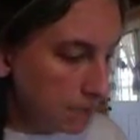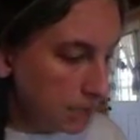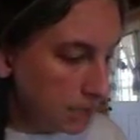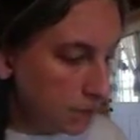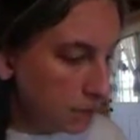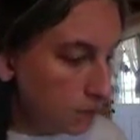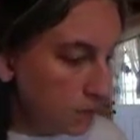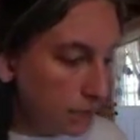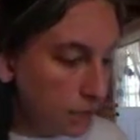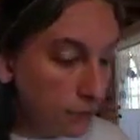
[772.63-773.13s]

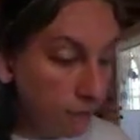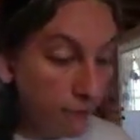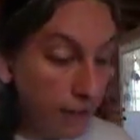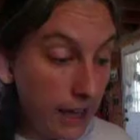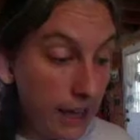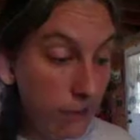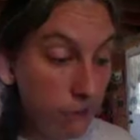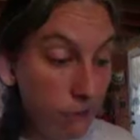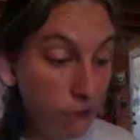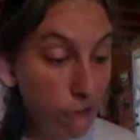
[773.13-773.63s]
You can
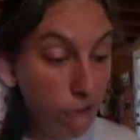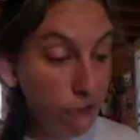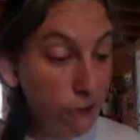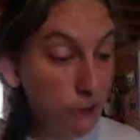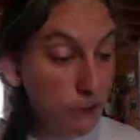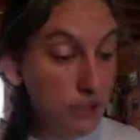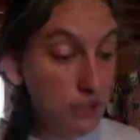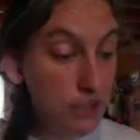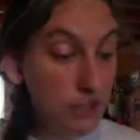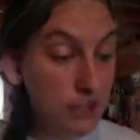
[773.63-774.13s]
find
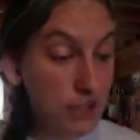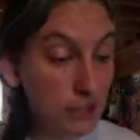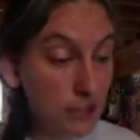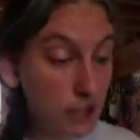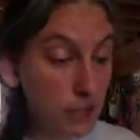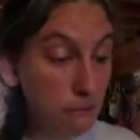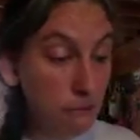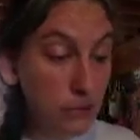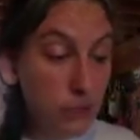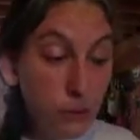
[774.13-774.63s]
refurbished
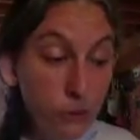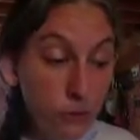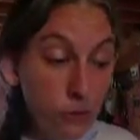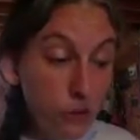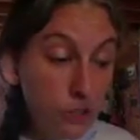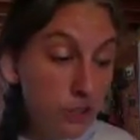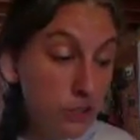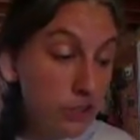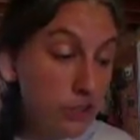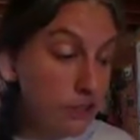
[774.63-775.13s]

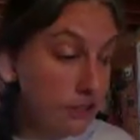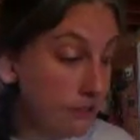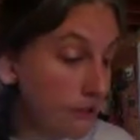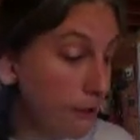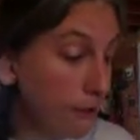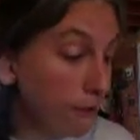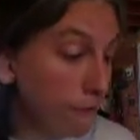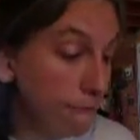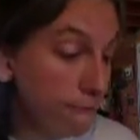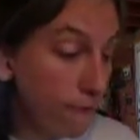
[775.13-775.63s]
computers,
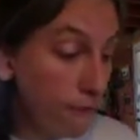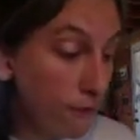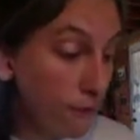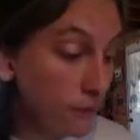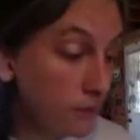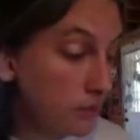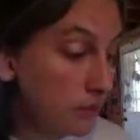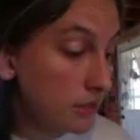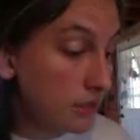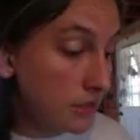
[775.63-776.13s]
cell
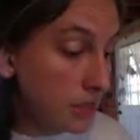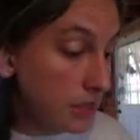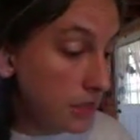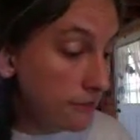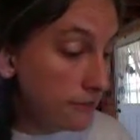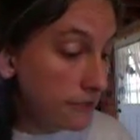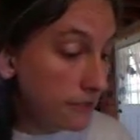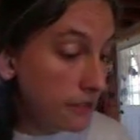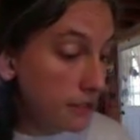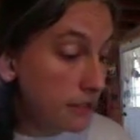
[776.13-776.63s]
phones,
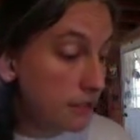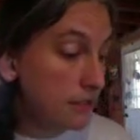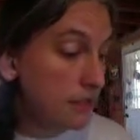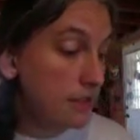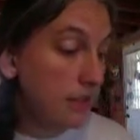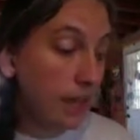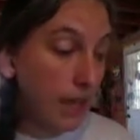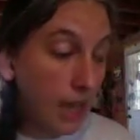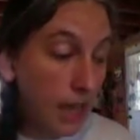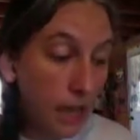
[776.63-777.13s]
TVs,
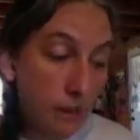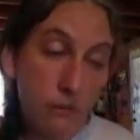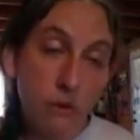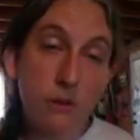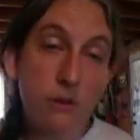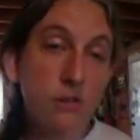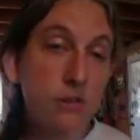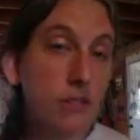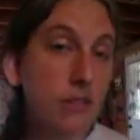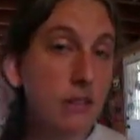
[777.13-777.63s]

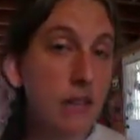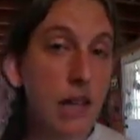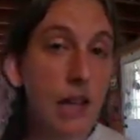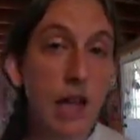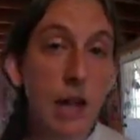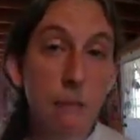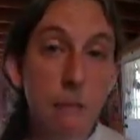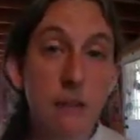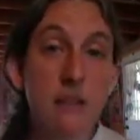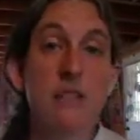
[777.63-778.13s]
cameras,
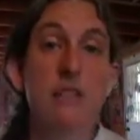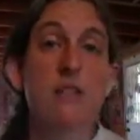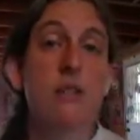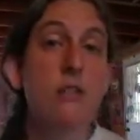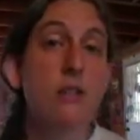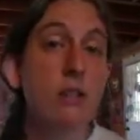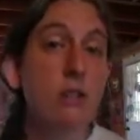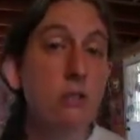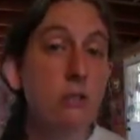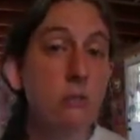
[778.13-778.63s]
tablets. You
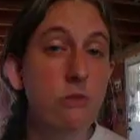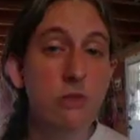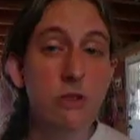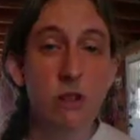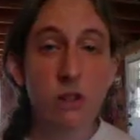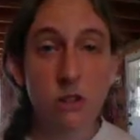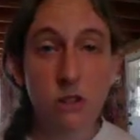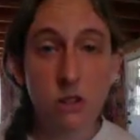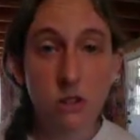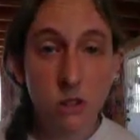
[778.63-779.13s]
can use a
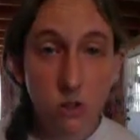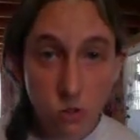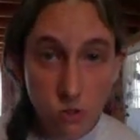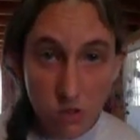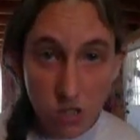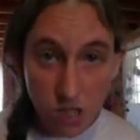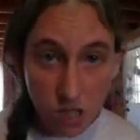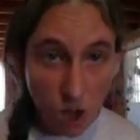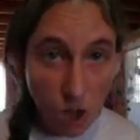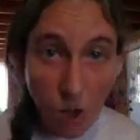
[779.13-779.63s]
used
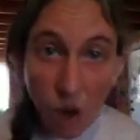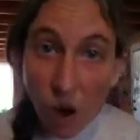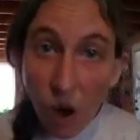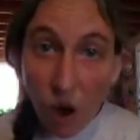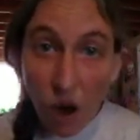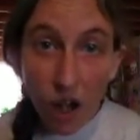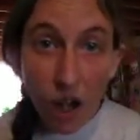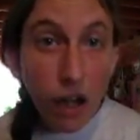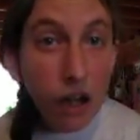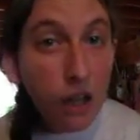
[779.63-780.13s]

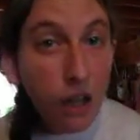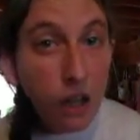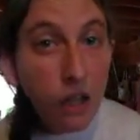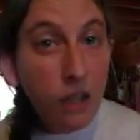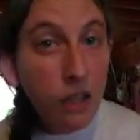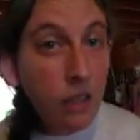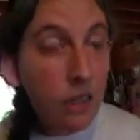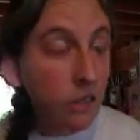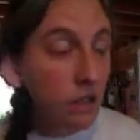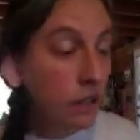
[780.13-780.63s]
car
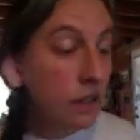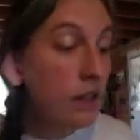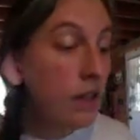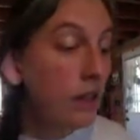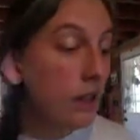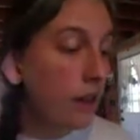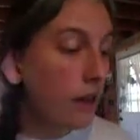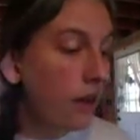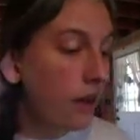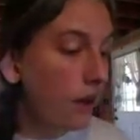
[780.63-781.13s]

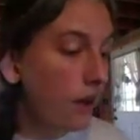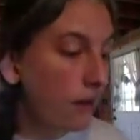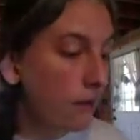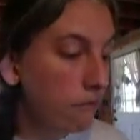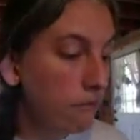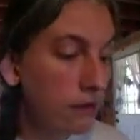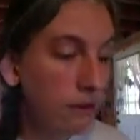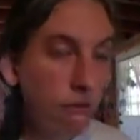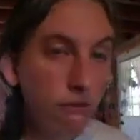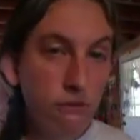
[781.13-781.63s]

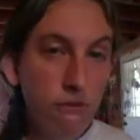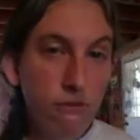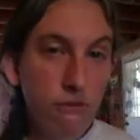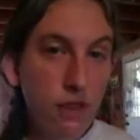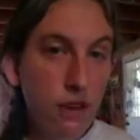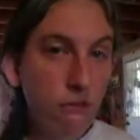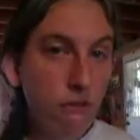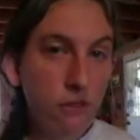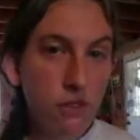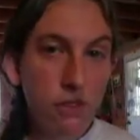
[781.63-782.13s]
if
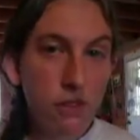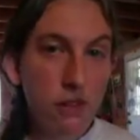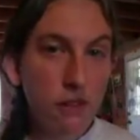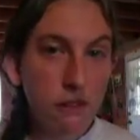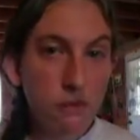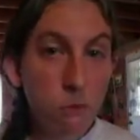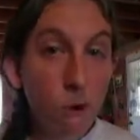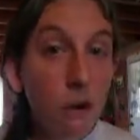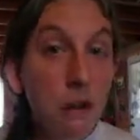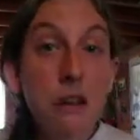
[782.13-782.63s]
everything is
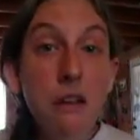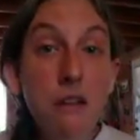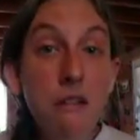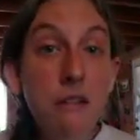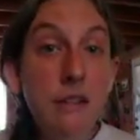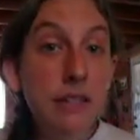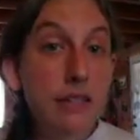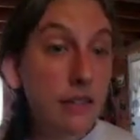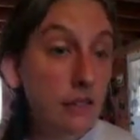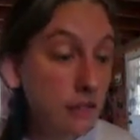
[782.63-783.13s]
working
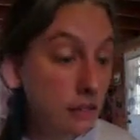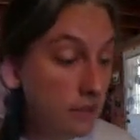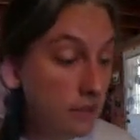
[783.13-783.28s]
on it,